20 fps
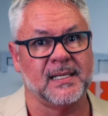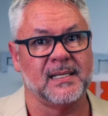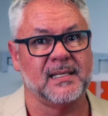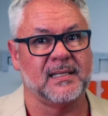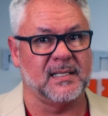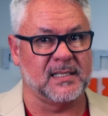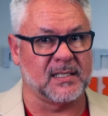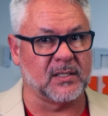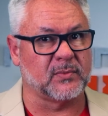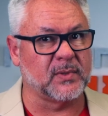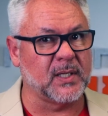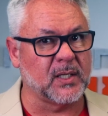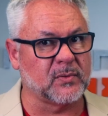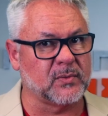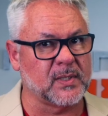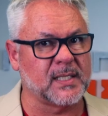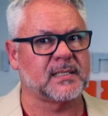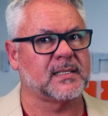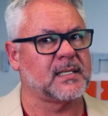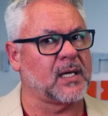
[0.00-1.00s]
there's a real
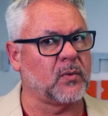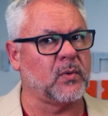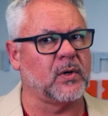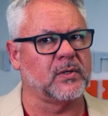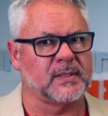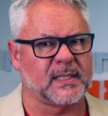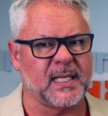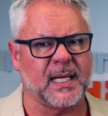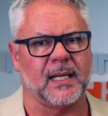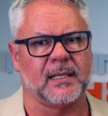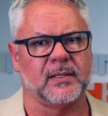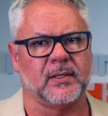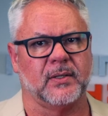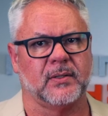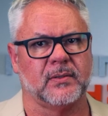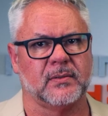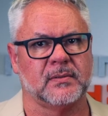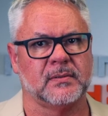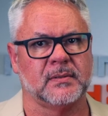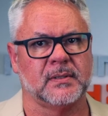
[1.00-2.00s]
risk they won't tell
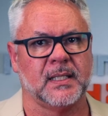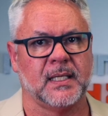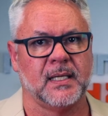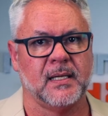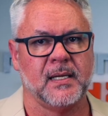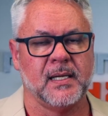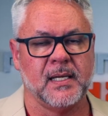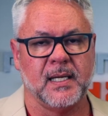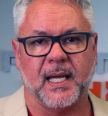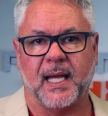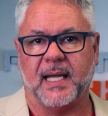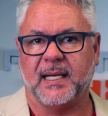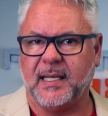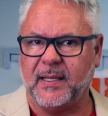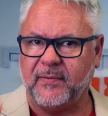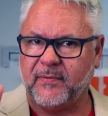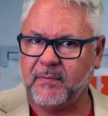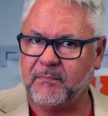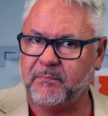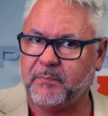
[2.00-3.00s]
you. An
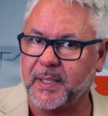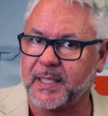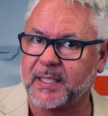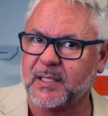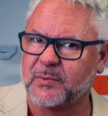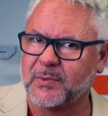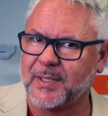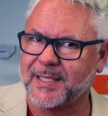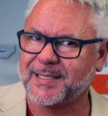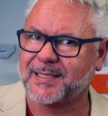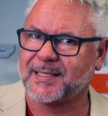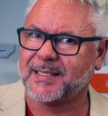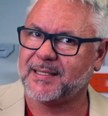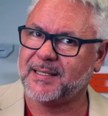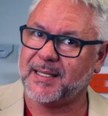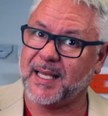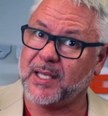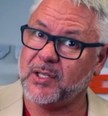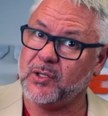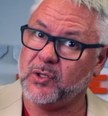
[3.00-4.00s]
even bigger risk
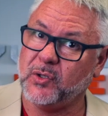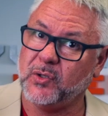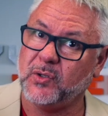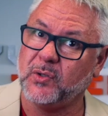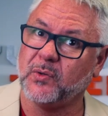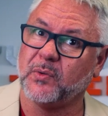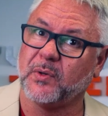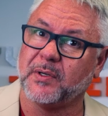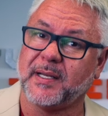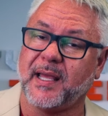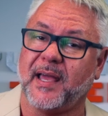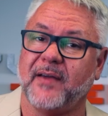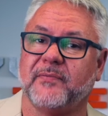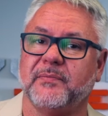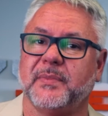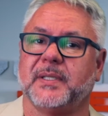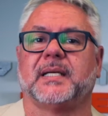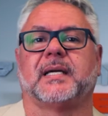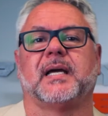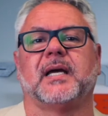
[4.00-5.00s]
that you won't have
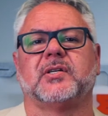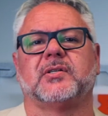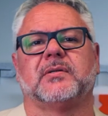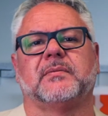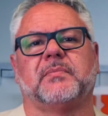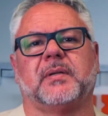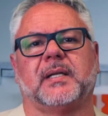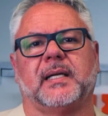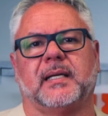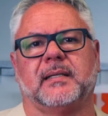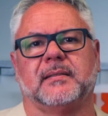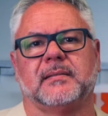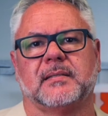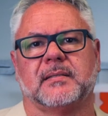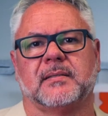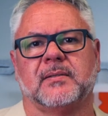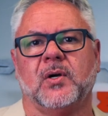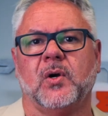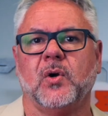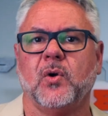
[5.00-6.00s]
mitigation
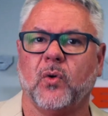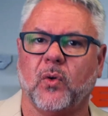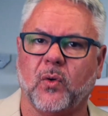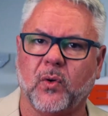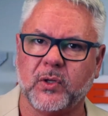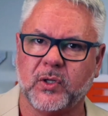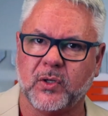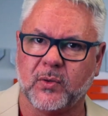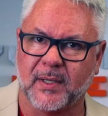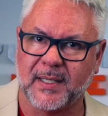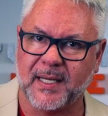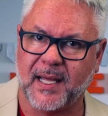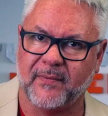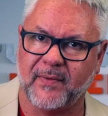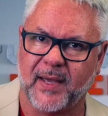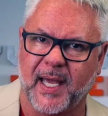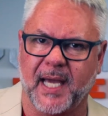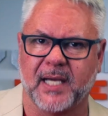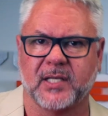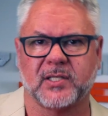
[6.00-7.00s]
plans, or you won't have
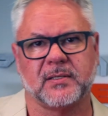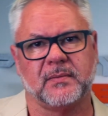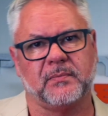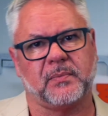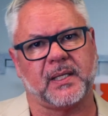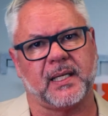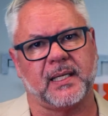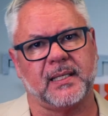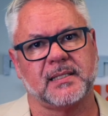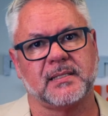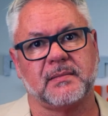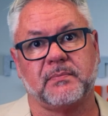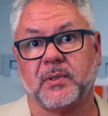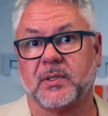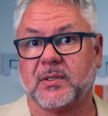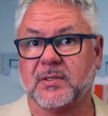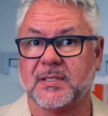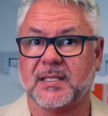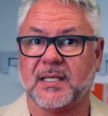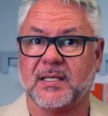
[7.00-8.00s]
action plans
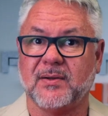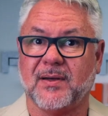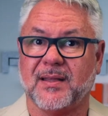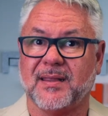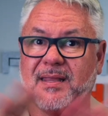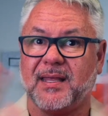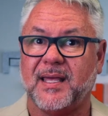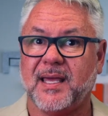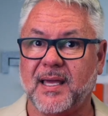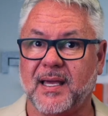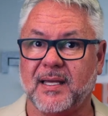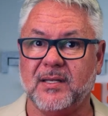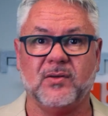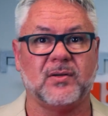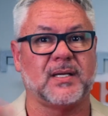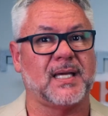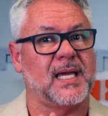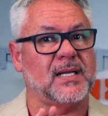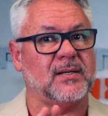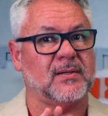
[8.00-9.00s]
because they're not there. You
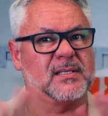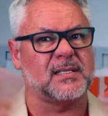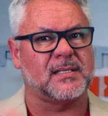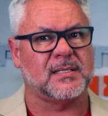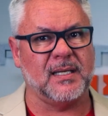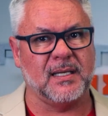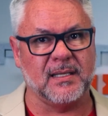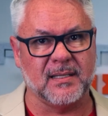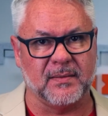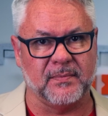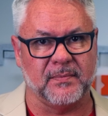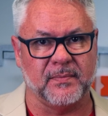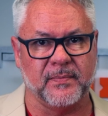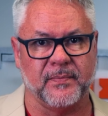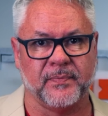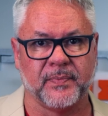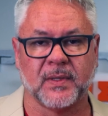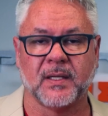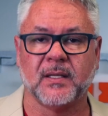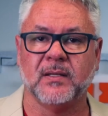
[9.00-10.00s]
cannot see them.
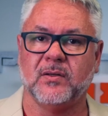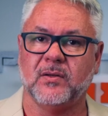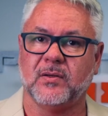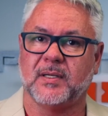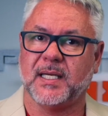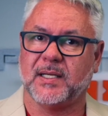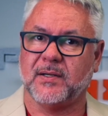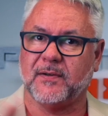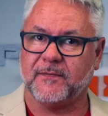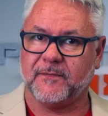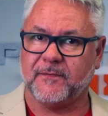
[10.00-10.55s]
You cannot